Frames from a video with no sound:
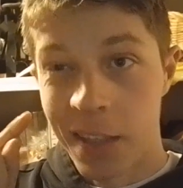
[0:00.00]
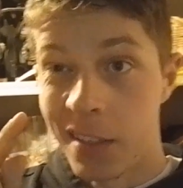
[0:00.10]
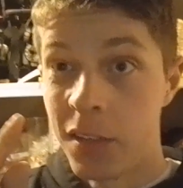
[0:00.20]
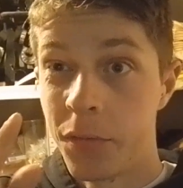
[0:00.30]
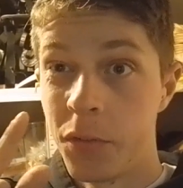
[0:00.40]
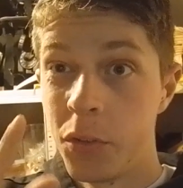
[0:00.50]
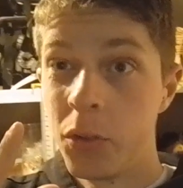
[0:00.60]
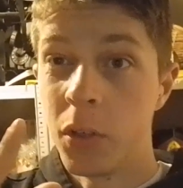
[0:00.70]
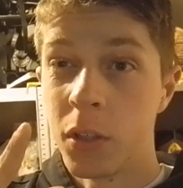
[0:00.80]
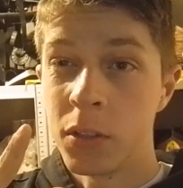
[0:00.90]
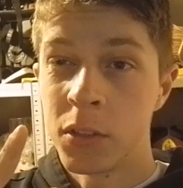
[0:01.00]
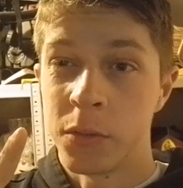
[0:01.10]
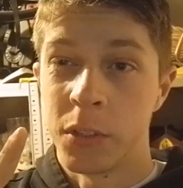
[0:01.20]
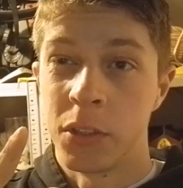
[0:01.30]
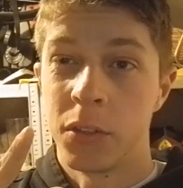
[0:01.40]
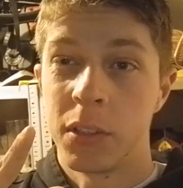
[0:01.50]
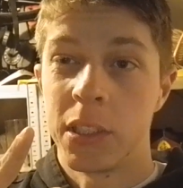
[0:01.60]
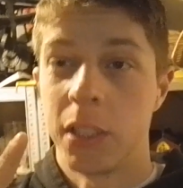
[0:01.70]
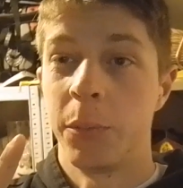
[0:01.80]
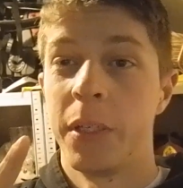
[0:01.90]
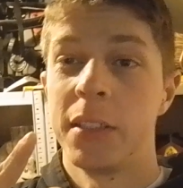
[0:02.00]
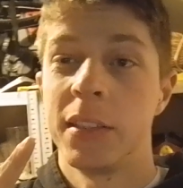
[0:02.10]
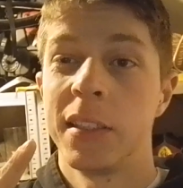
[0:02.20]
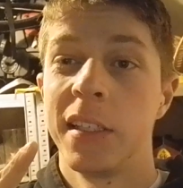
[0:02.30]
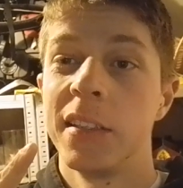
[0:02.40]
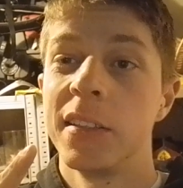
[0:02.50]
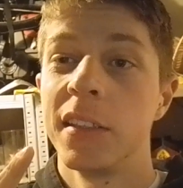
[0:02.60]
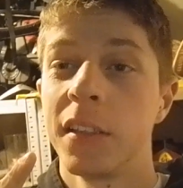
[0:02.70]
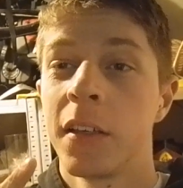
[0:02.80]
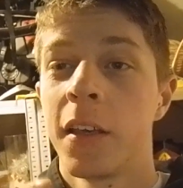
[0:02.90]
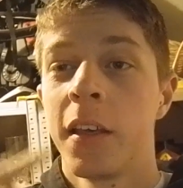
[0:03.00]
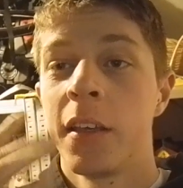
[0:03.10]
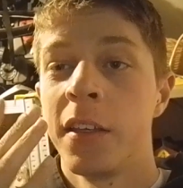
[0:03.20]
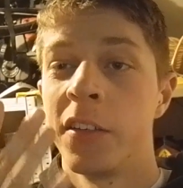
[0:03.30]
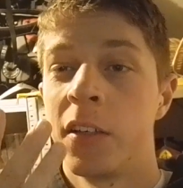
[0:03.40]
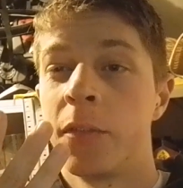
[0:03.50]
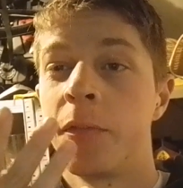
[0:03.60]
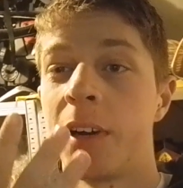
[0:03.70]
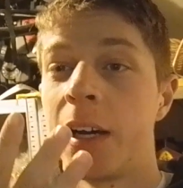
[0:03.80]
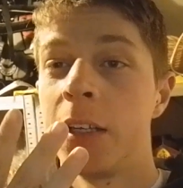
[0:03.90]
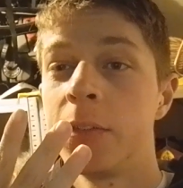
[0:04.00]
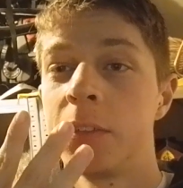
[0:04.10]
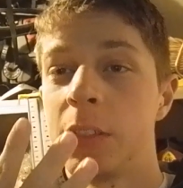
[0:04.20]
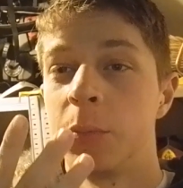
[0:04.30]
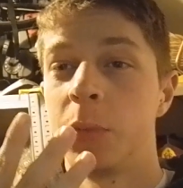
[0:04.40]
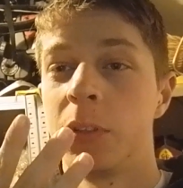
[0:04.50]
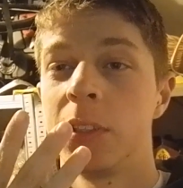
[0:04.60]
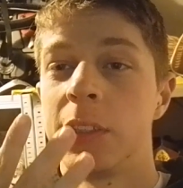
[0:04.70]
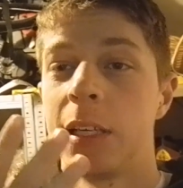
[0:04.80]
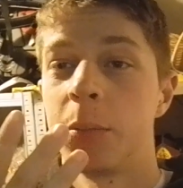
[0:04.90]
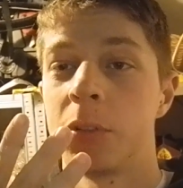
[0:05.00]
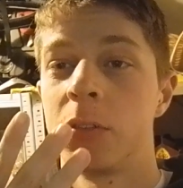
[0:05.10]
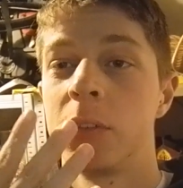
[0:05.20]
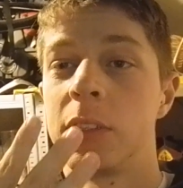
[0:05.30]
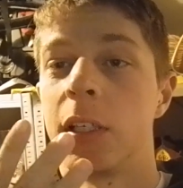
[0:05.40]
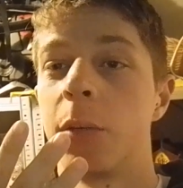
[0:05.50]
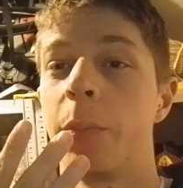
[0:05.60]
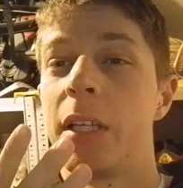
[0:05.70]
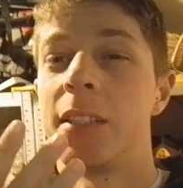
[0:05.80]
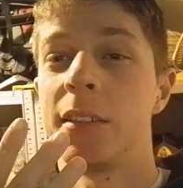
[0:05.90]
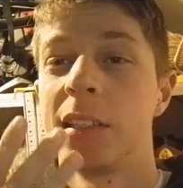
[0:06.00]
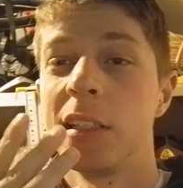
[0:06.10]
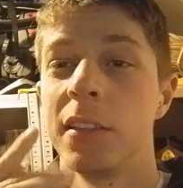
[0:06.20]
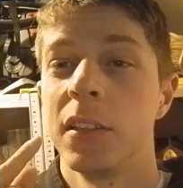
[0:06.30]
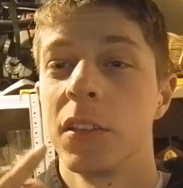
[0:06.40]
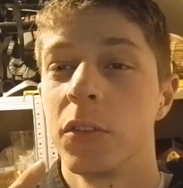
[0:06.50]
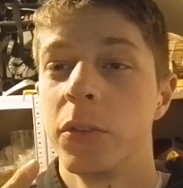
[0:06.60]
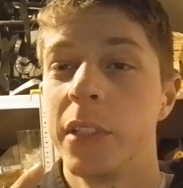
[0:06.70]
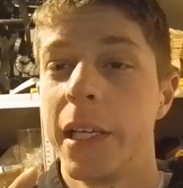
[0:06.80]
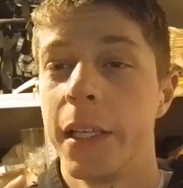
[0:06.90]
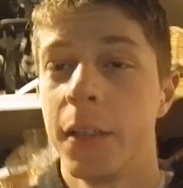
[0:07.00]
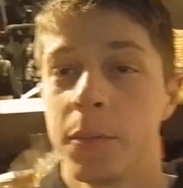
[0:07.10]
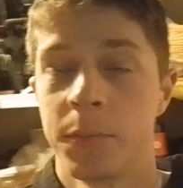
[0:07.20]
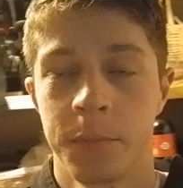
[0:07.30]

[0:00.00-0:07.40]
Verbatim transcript: And if you also want to start meditating, here are five simple steps to start meditating today.